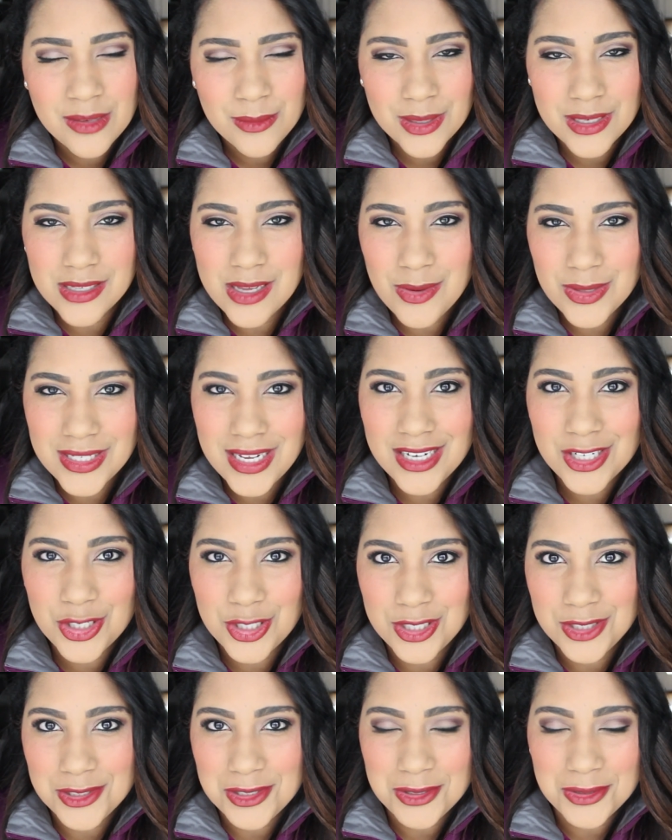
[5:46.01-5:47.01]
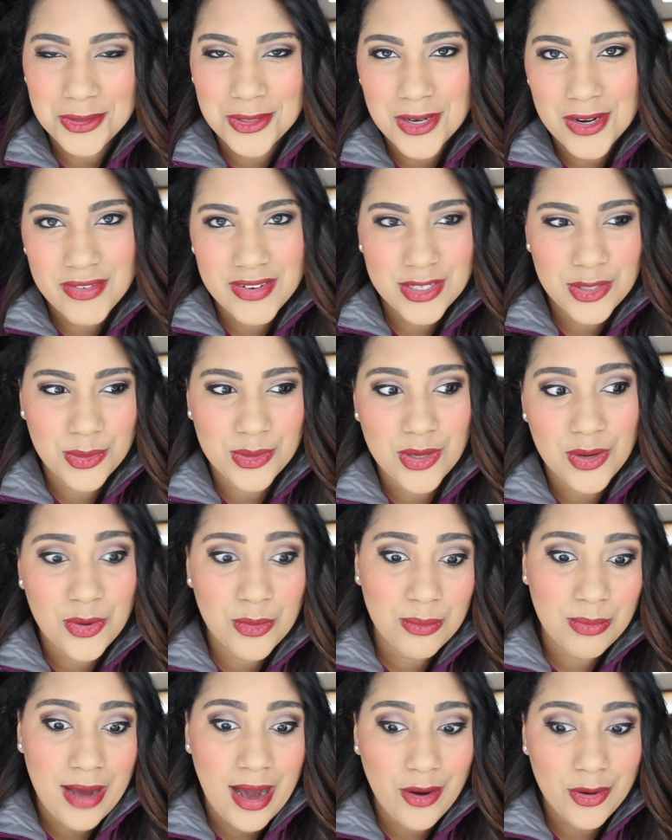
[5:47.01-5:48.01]
because I was actually a little nervous with the
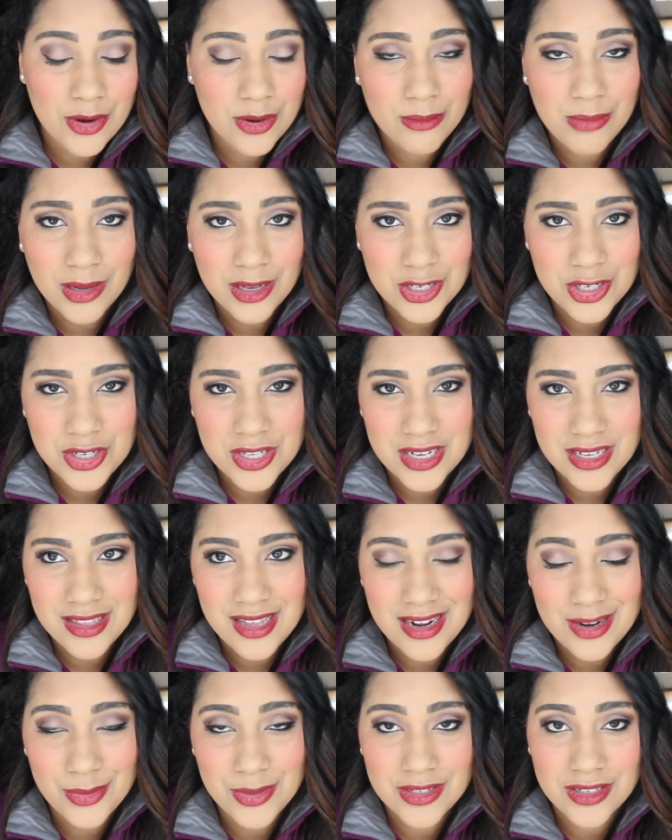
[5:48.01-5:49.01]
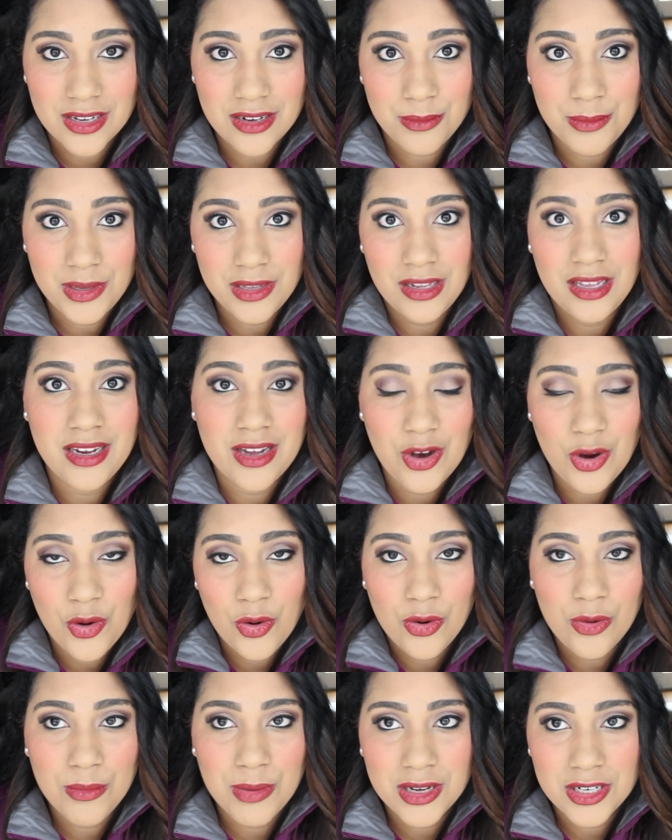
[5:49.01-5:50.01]
whole powder blush thing that it was going to be like a
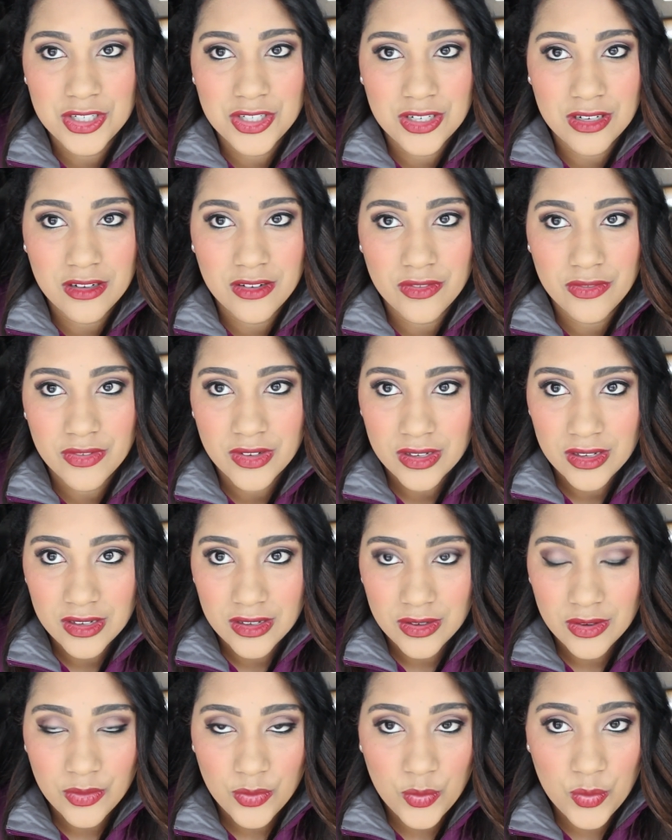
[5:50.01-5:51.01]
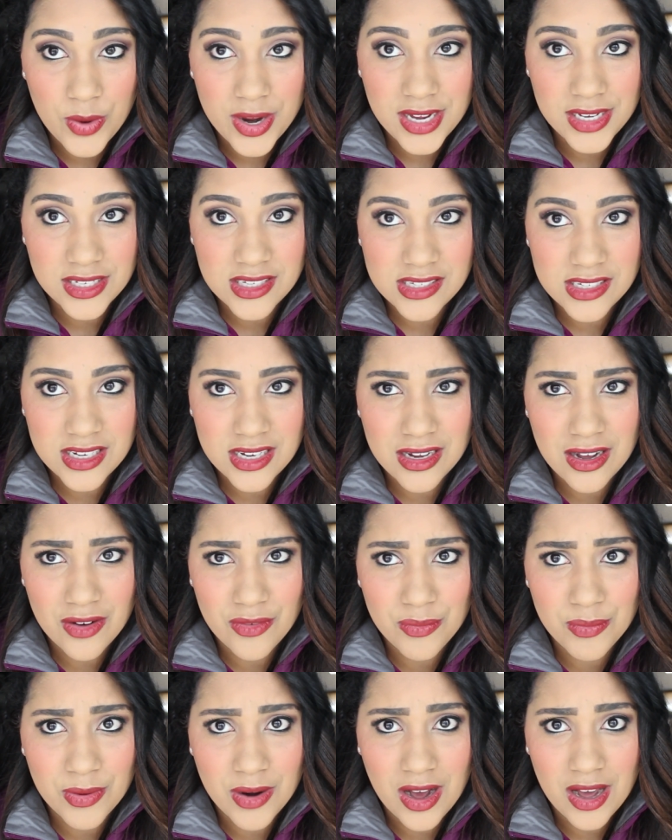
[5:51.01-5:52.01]
whole bunch of wasting
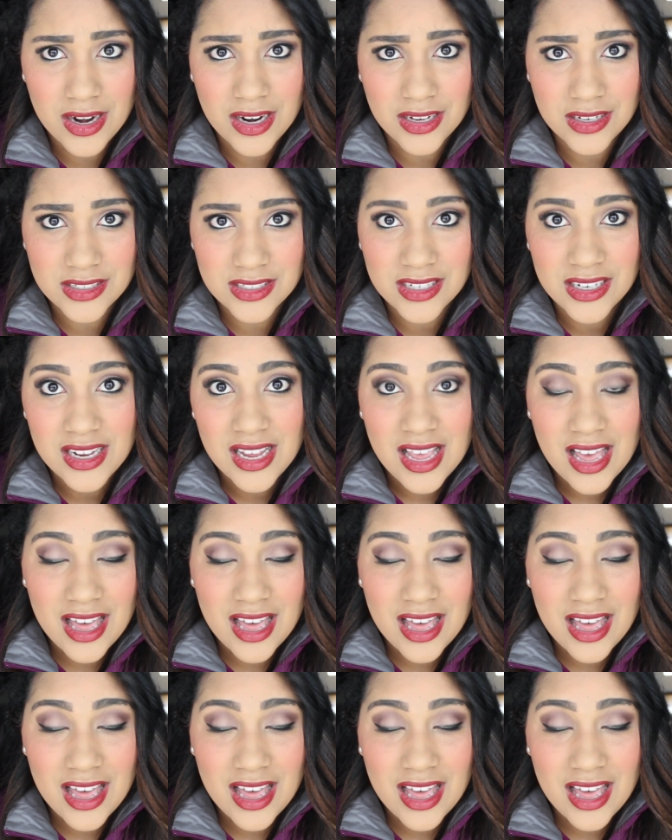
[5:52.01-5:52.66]
of product.